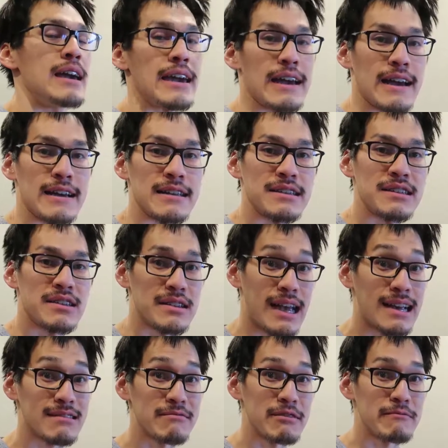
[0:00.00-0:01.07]
Hey guys, so
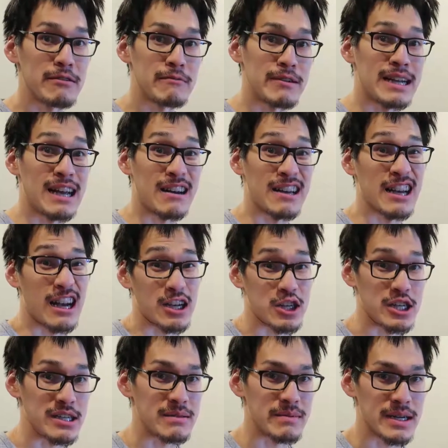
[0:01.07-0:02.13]
last week we went out and
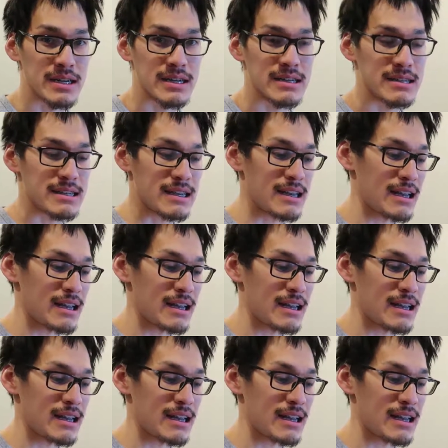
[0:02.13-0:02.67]
got cheeseburgers